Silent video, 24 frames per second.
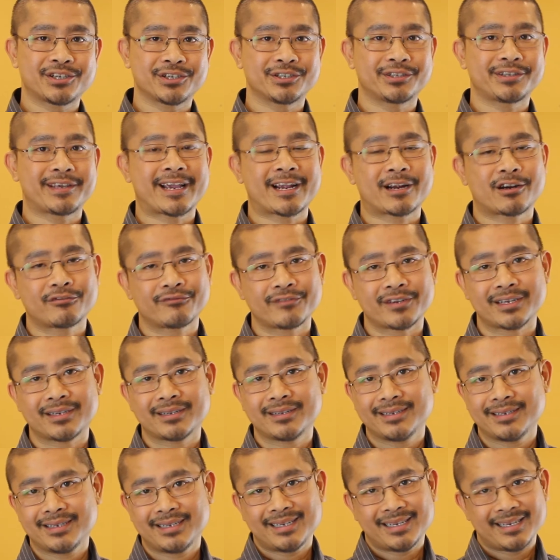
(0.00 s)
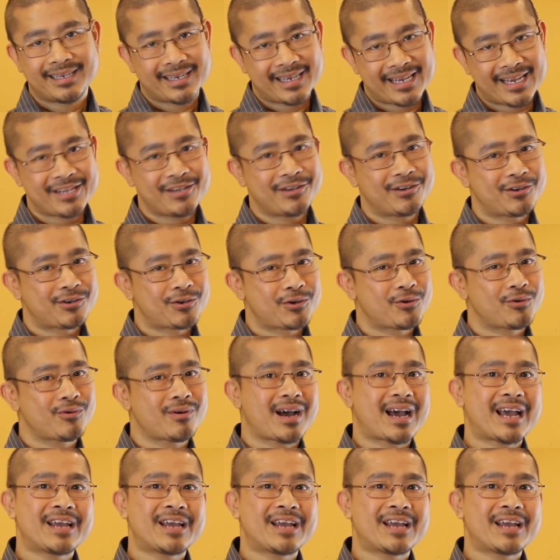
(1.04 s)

good care of it. And you know,